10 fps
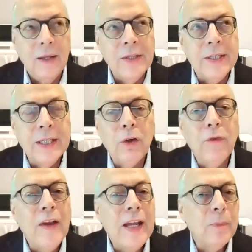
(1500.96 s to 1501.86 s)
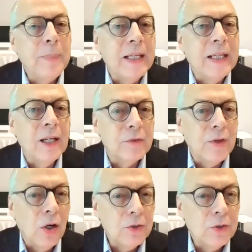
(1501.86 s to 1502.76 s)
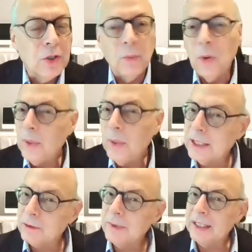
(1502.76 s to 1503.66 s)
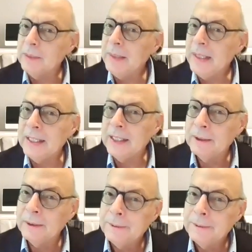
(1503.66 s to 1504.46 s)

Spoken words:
the deal failed because of culture. Well, what did it really mean?